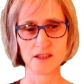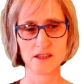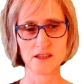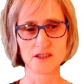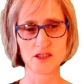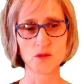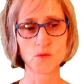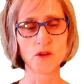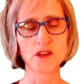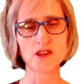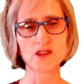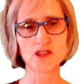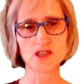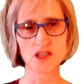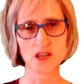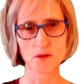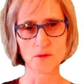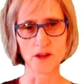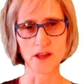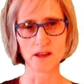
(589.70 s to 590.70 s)
to what you're
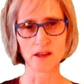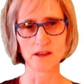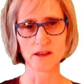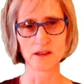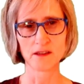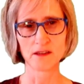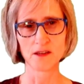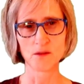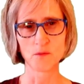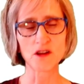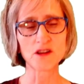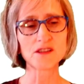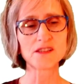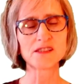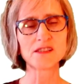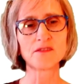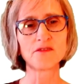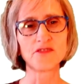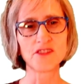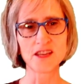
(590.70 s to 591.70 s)
showing? Where is
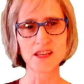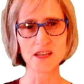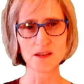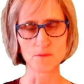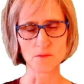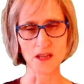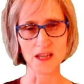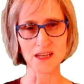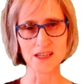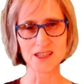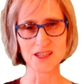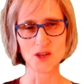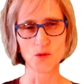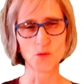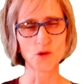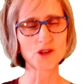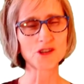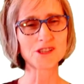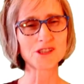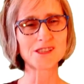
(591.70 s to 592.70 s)
the vegan meat?
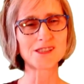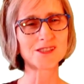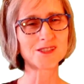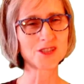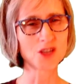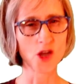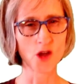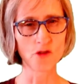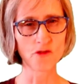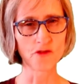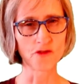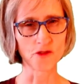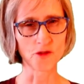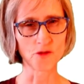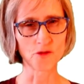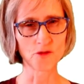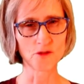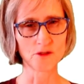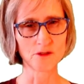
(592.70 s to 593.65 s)
Where is the tofu?